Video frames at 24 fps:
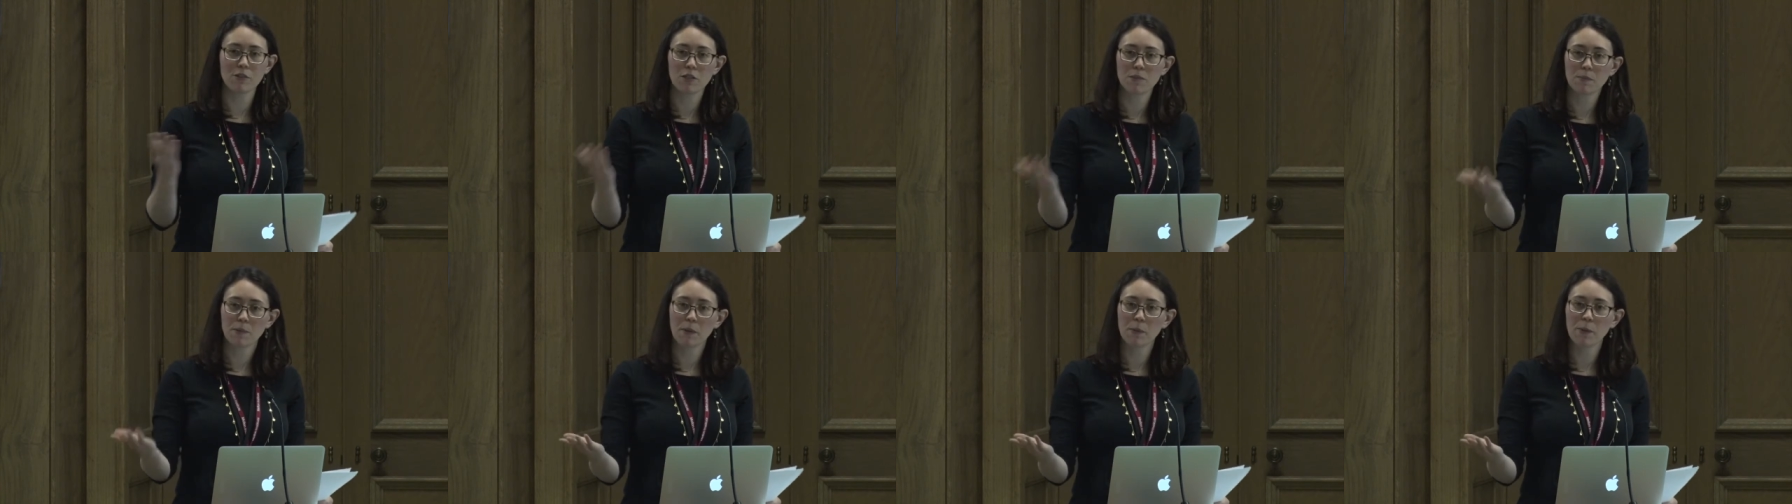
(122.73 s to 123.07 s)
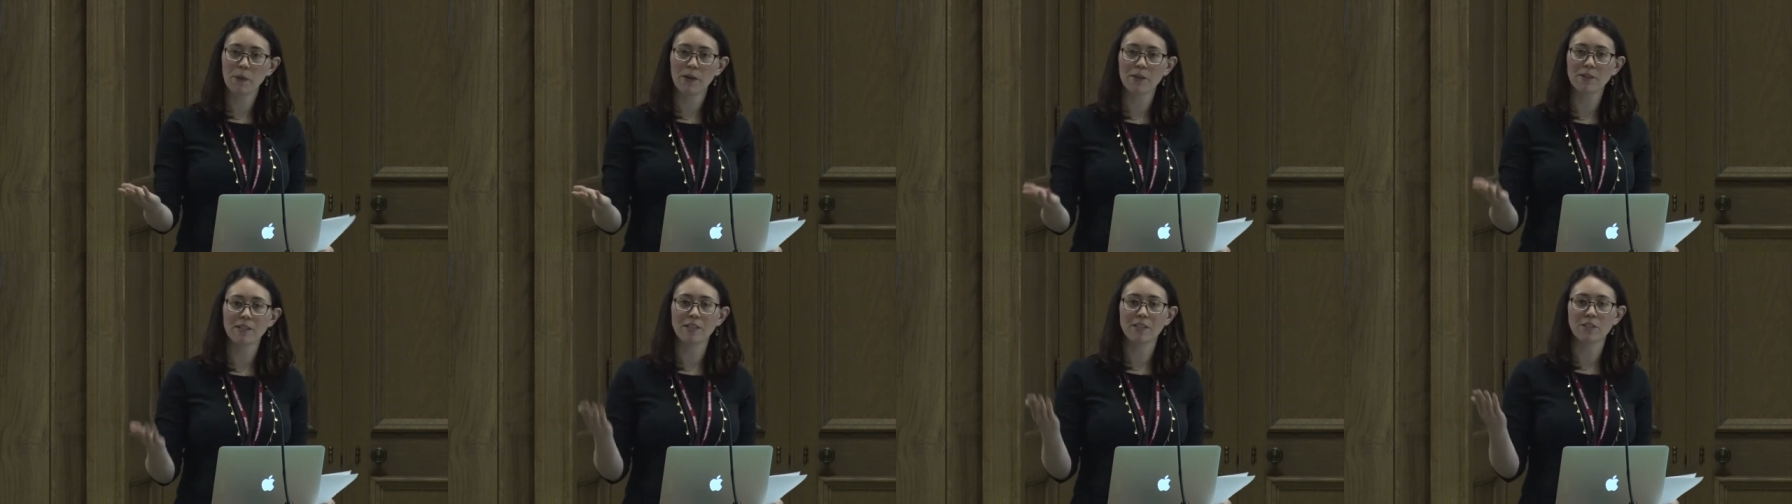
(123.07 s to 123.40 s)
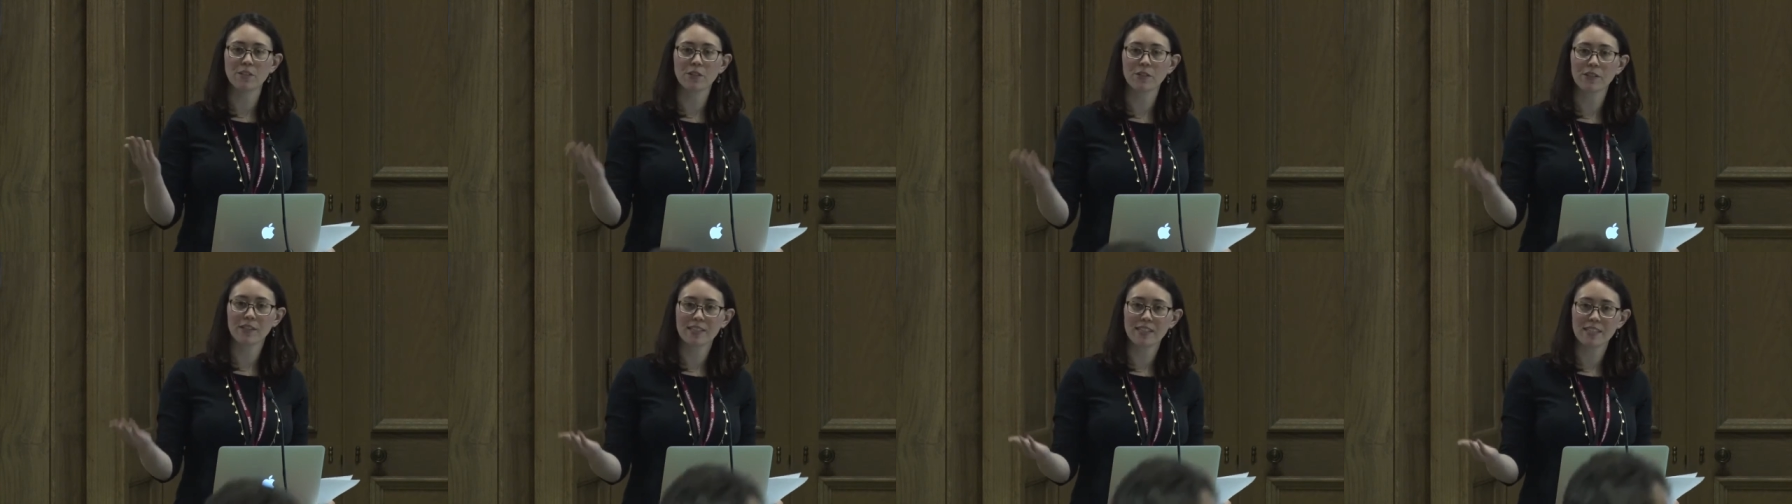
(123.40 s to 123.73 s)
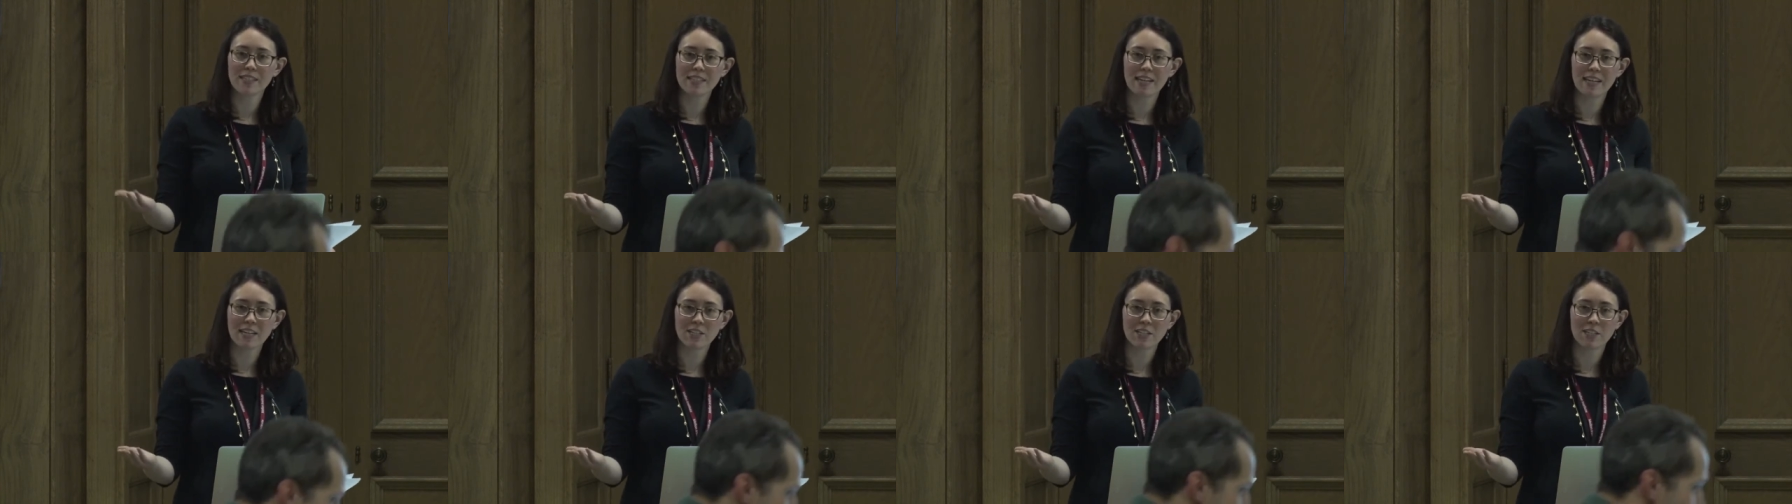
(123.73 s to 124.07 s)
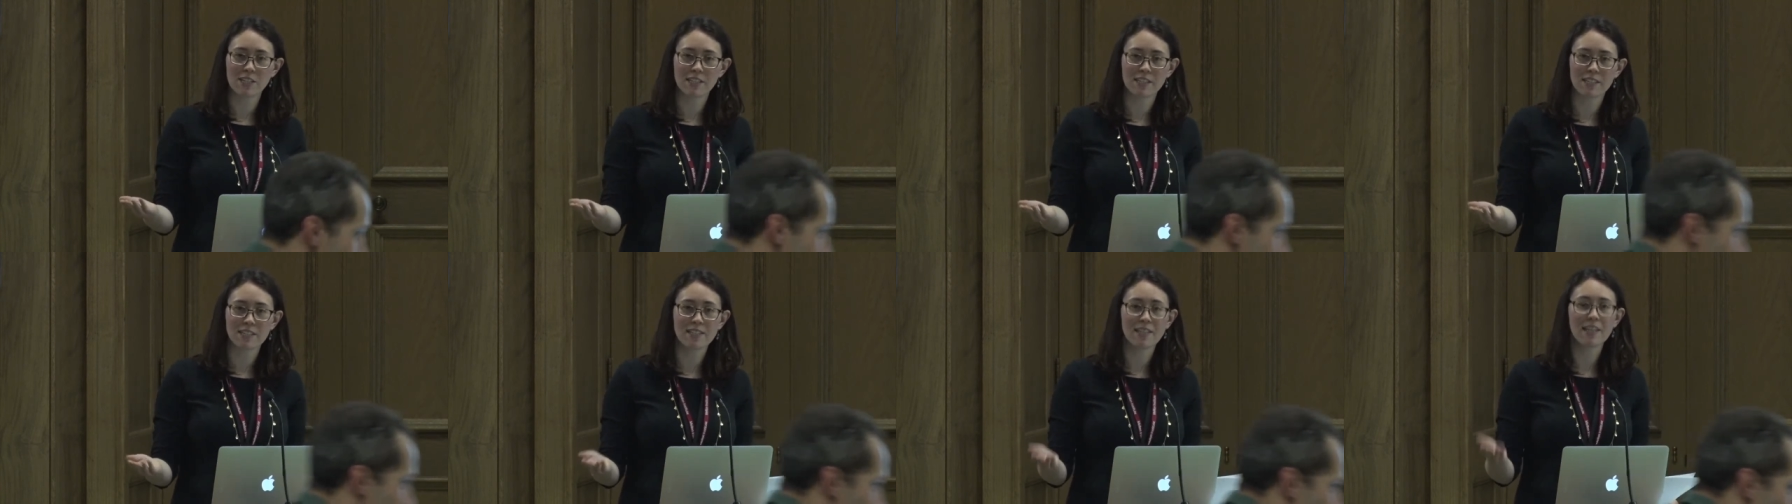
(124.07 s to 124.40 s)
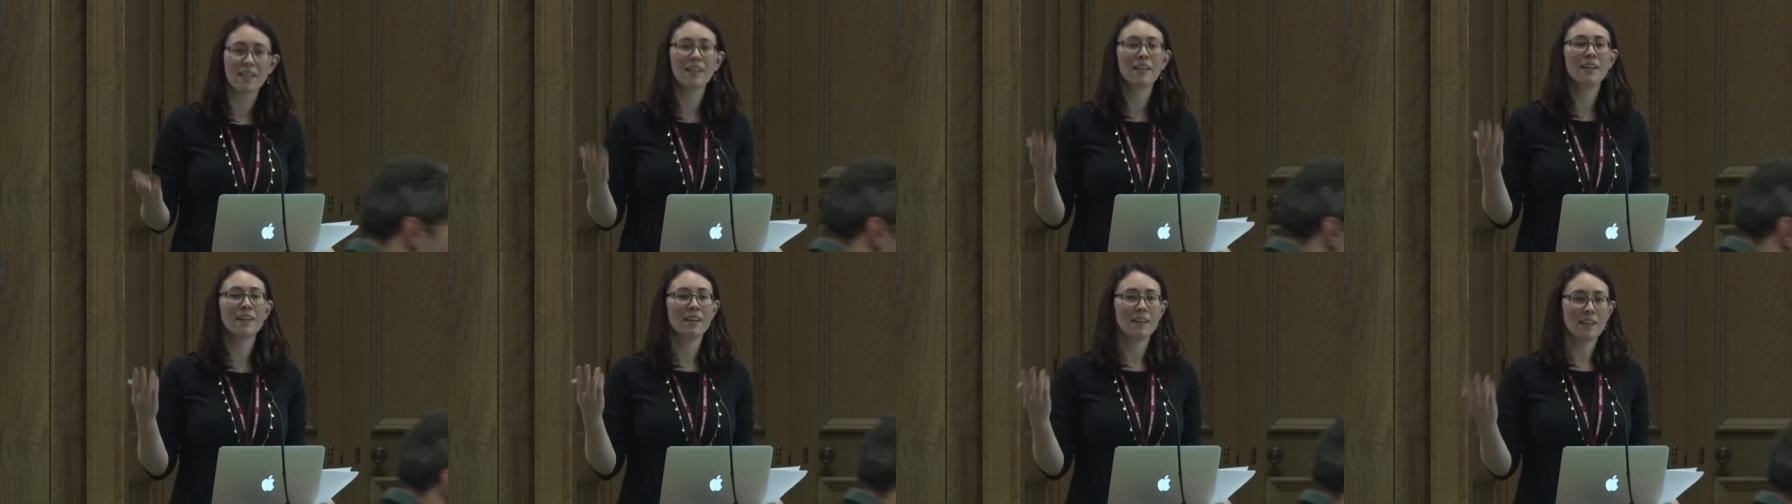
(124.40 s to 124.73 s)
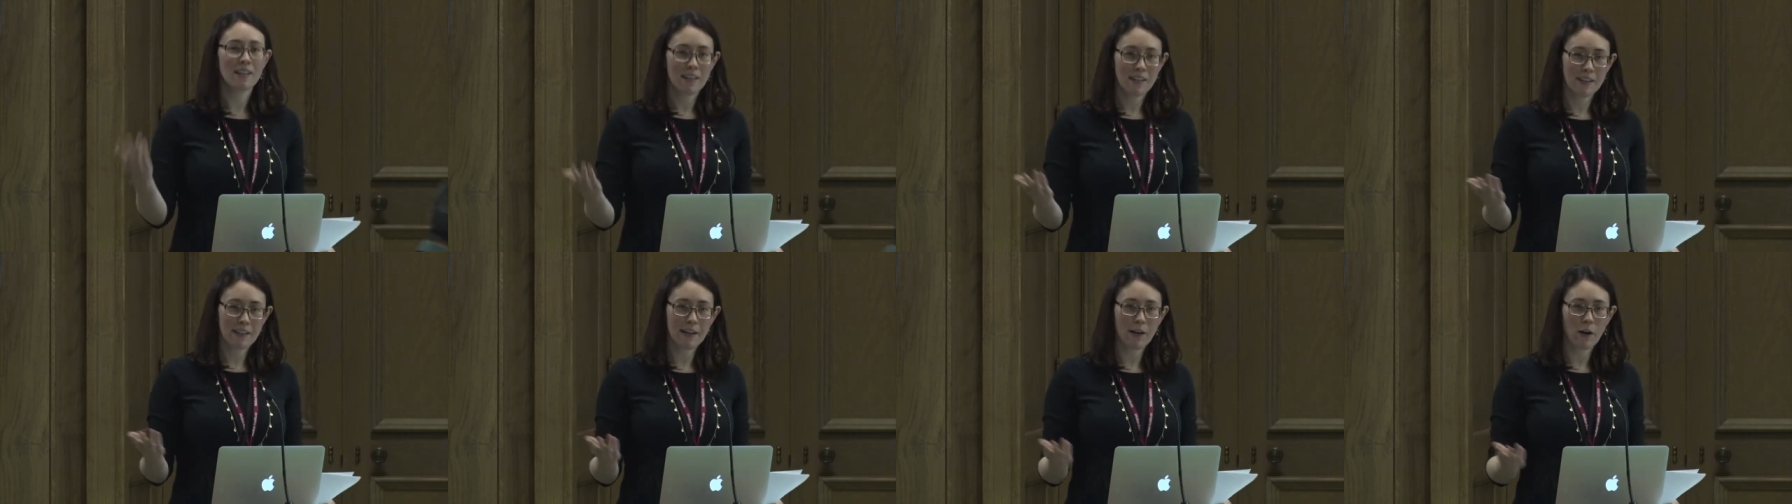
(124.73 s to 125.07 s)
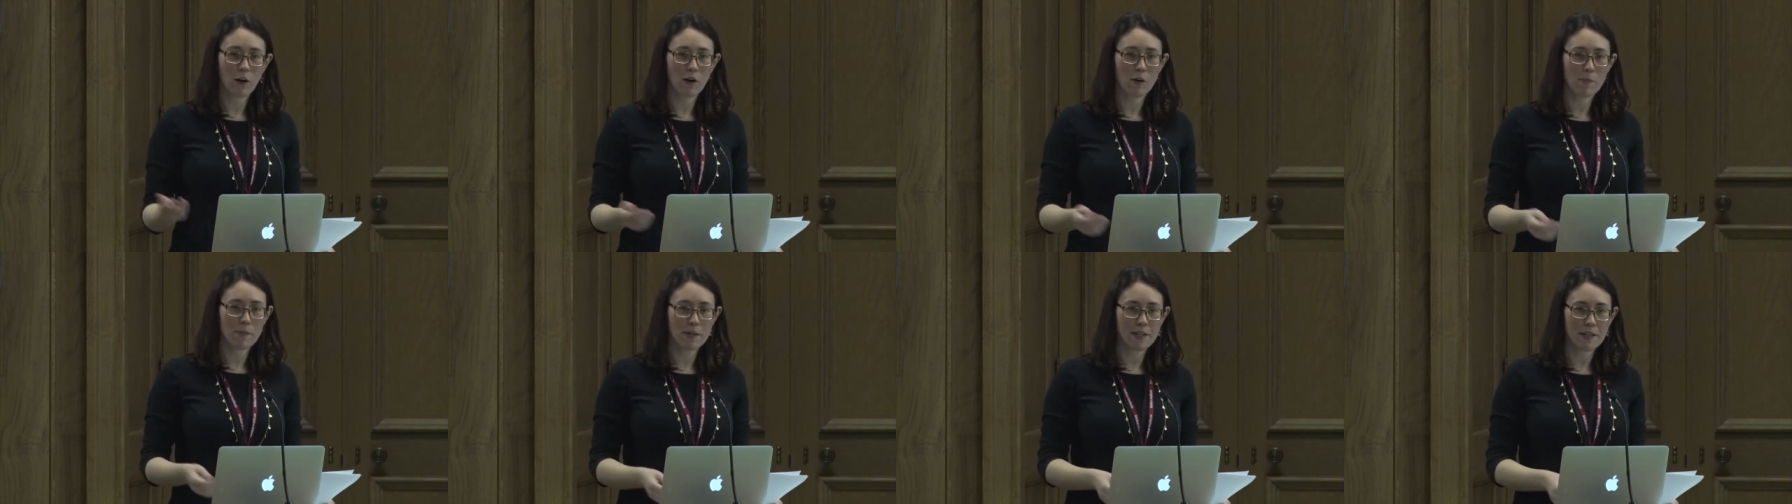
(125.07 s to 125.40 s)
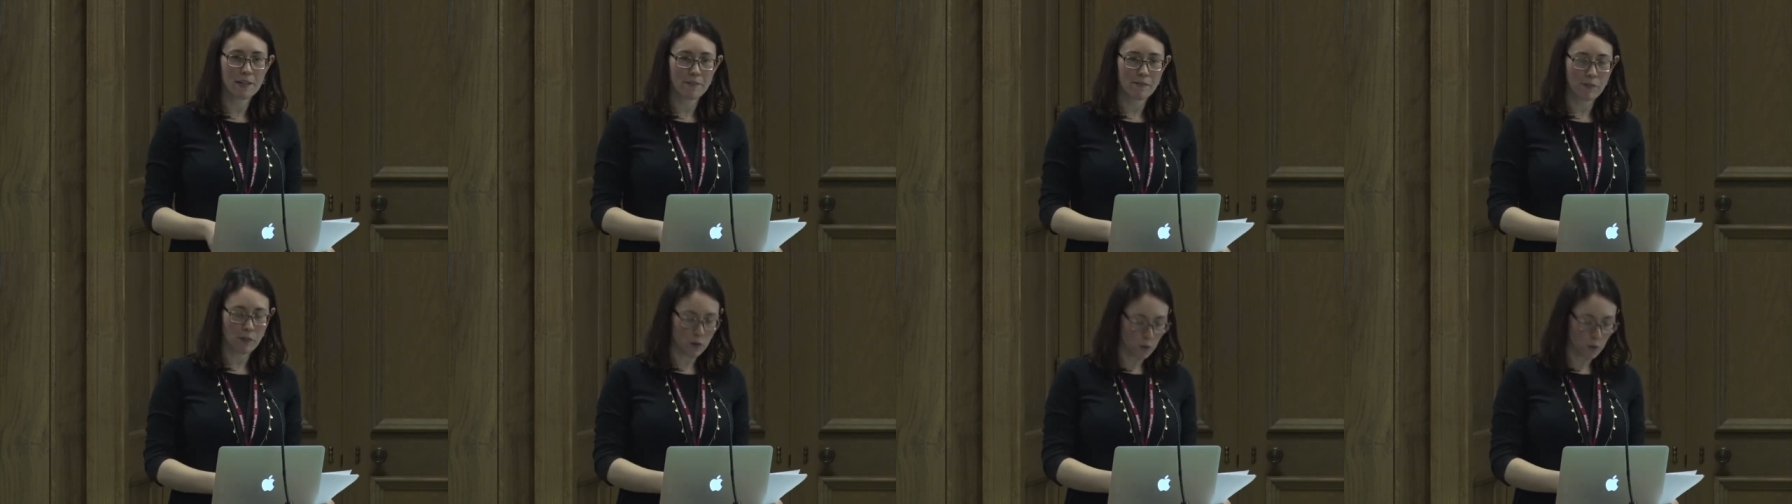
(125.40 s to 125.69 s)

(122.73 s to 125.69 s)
just be aware that during the sessions, they are being